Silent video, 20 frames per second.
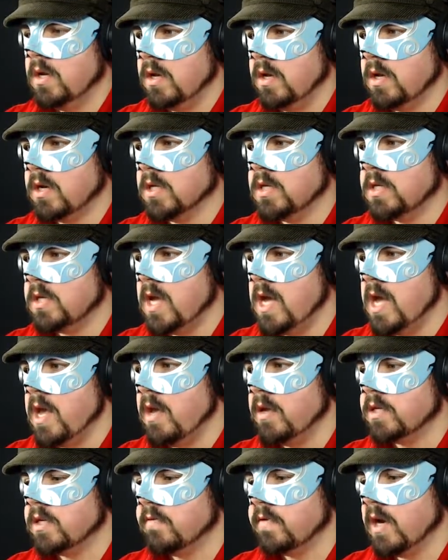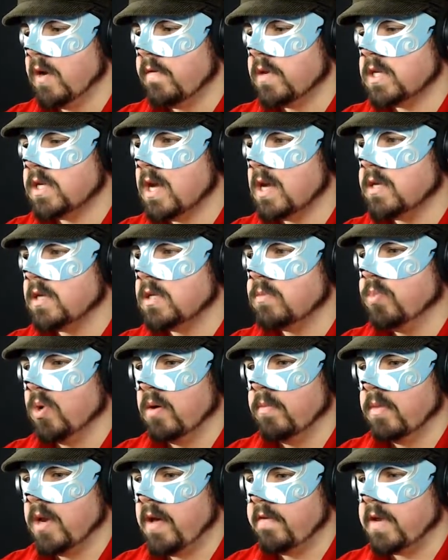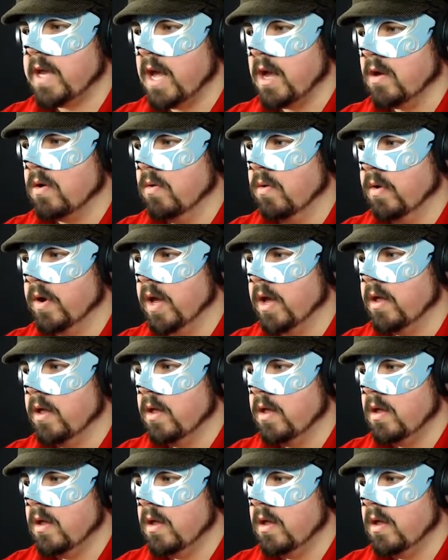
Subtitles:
You can see survivor status, bottom left-hand corner.